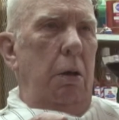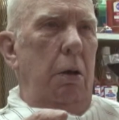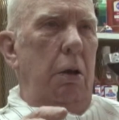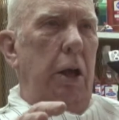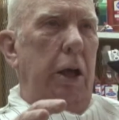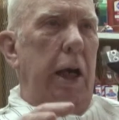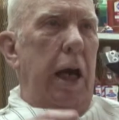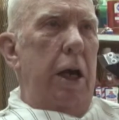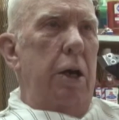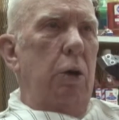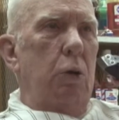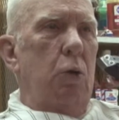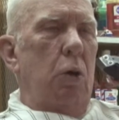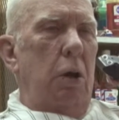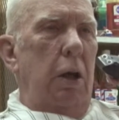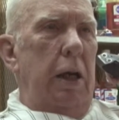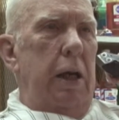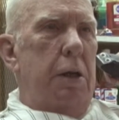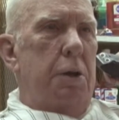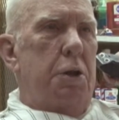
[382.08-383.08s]
the Gato
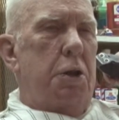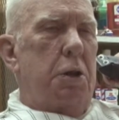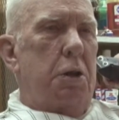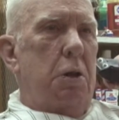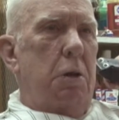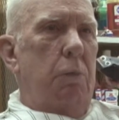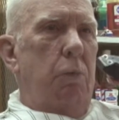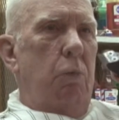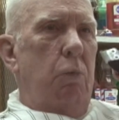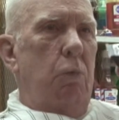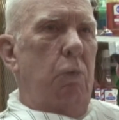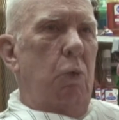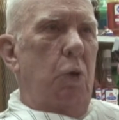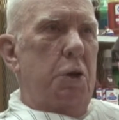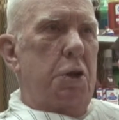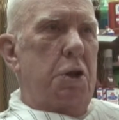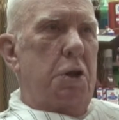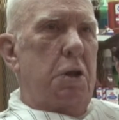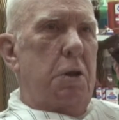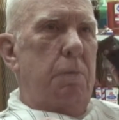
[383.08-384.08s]
class
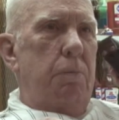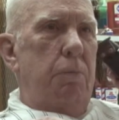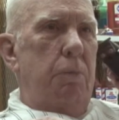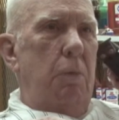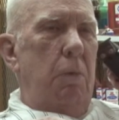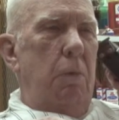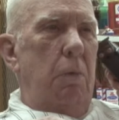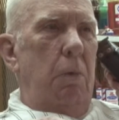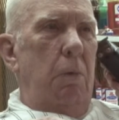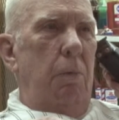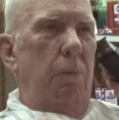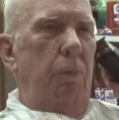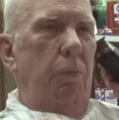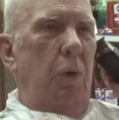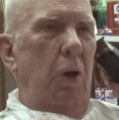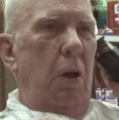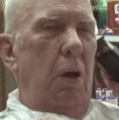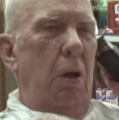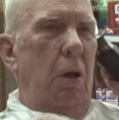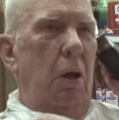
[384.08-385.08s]
was,
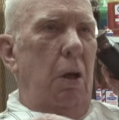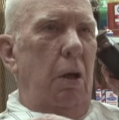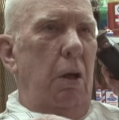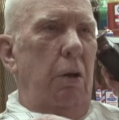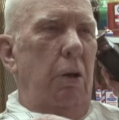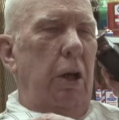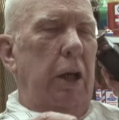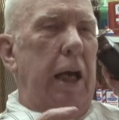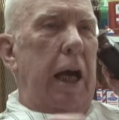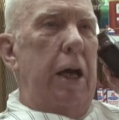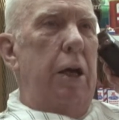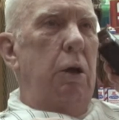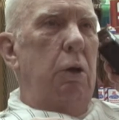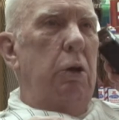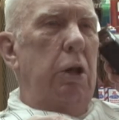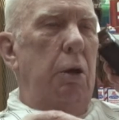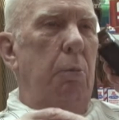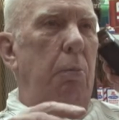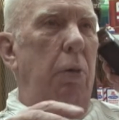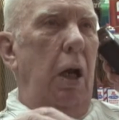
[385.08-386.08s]
the Gato
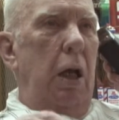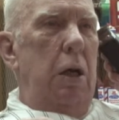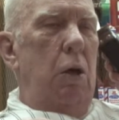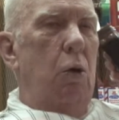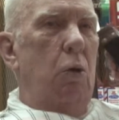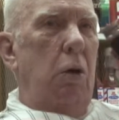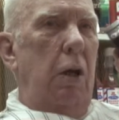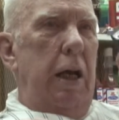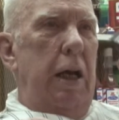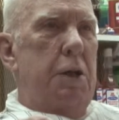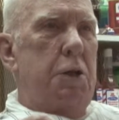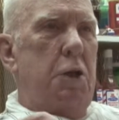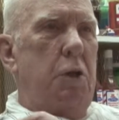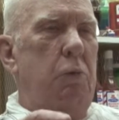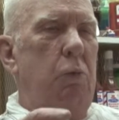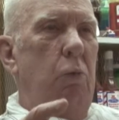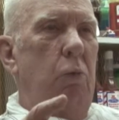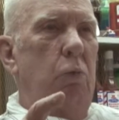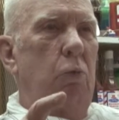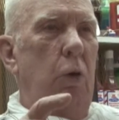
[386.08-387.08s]
and the Baleo class
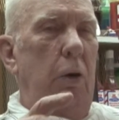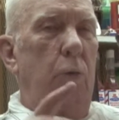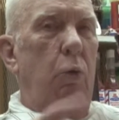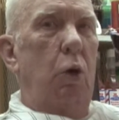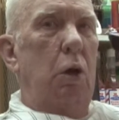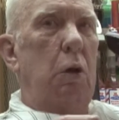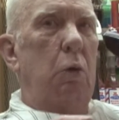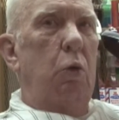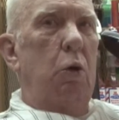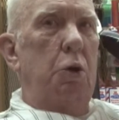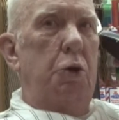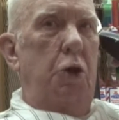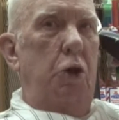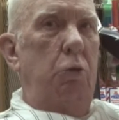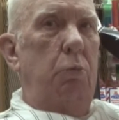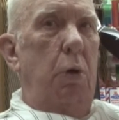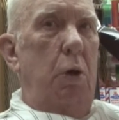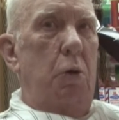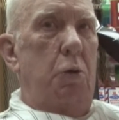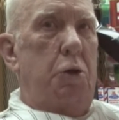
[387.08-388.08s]
were World War
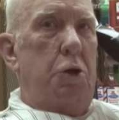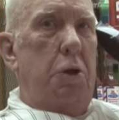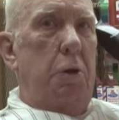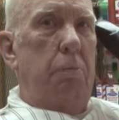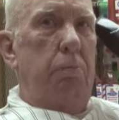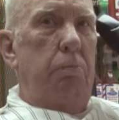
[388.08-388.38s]
Two boats.